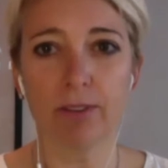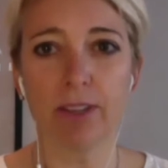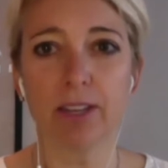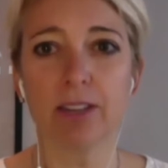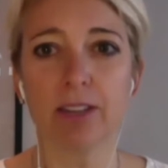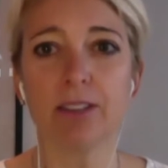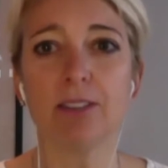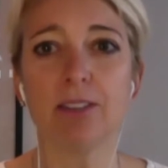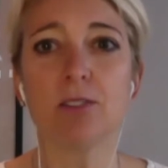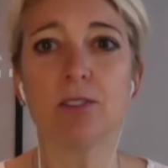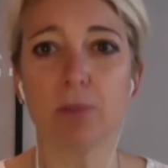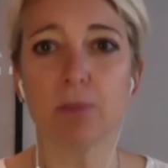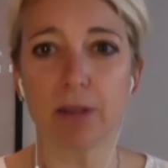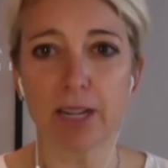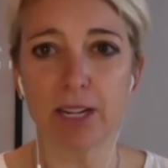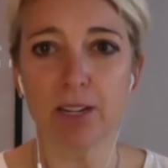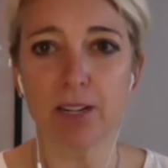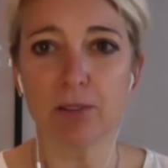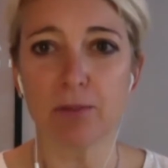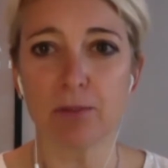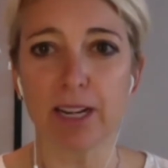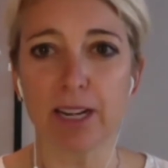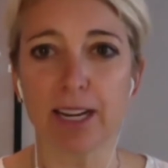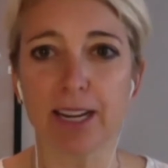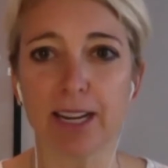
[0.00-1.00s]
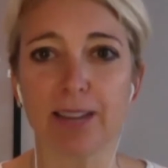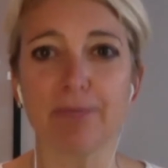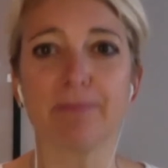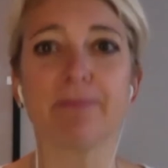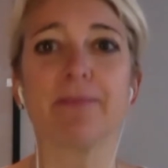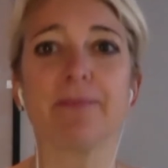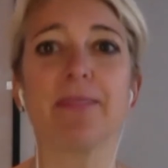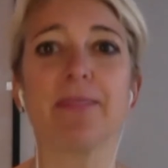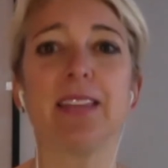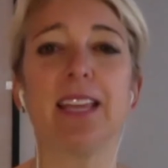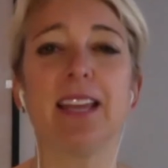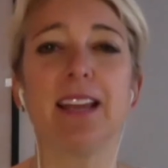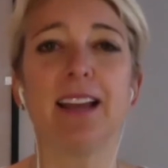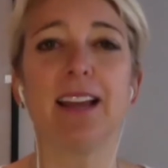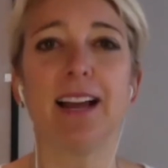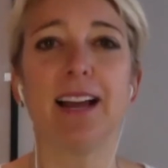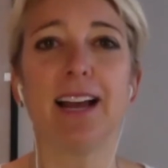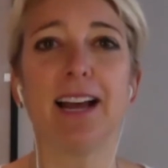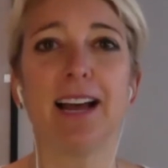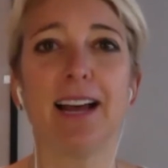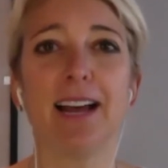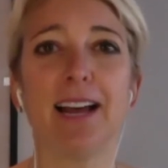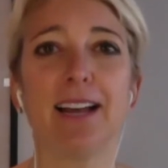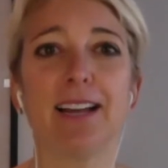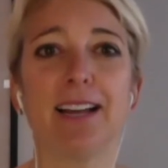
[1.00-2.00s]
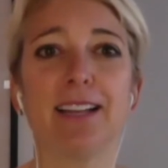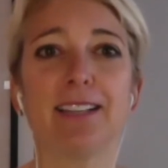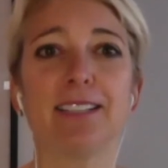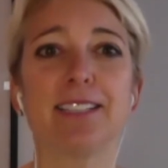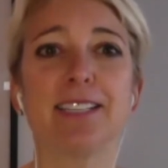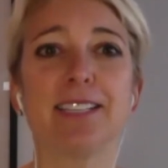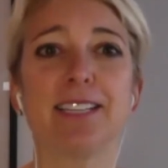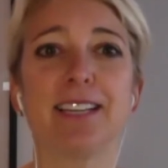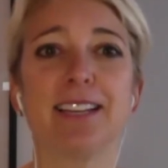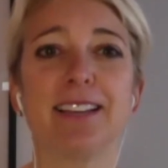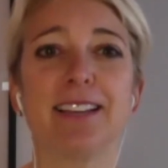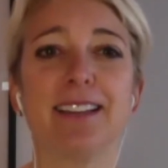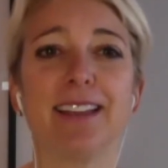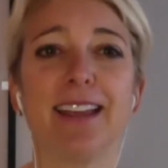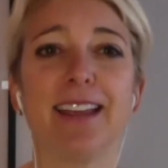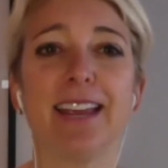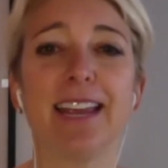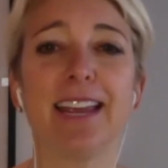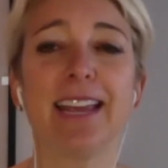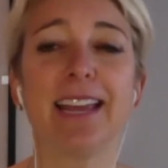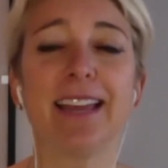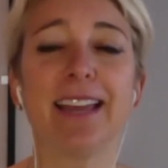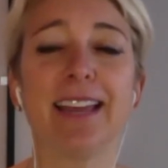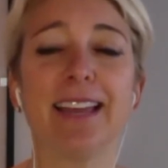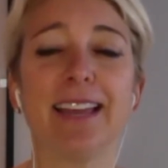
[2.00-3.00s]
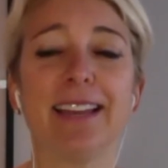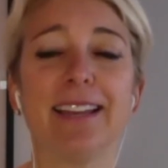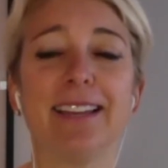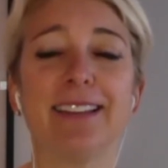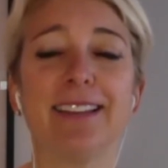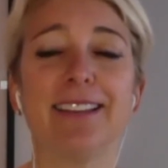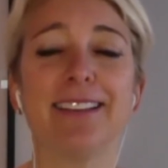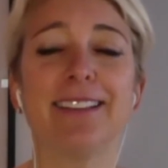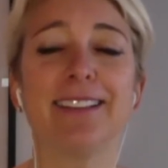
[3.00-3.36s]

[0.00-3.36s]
2020, and